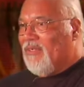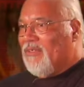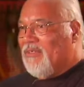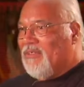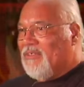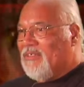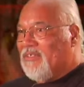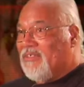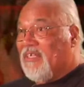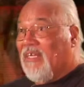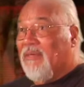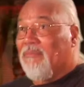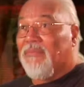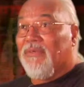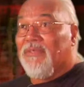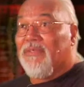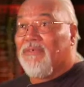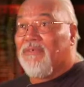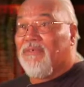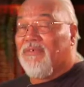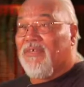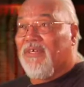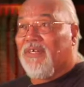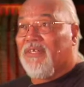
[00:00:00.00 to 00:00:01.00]
rooted and
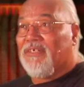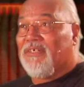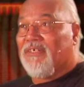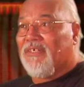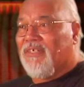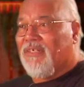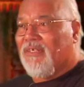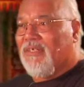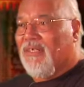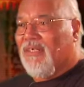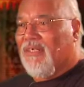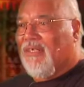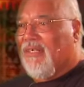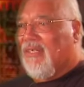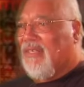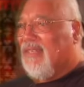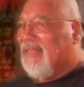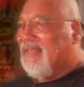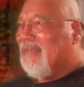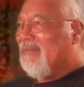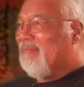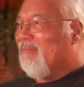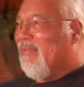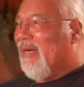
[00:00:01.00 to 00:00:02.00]
steeped in tradition.
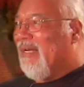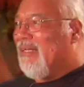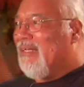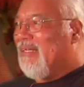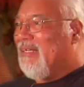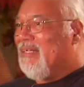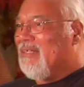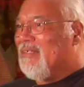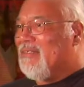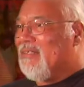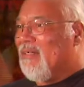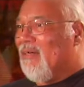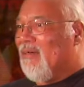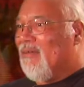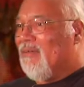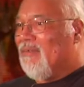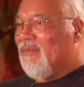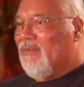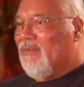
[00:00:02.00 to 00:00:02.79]
And my kids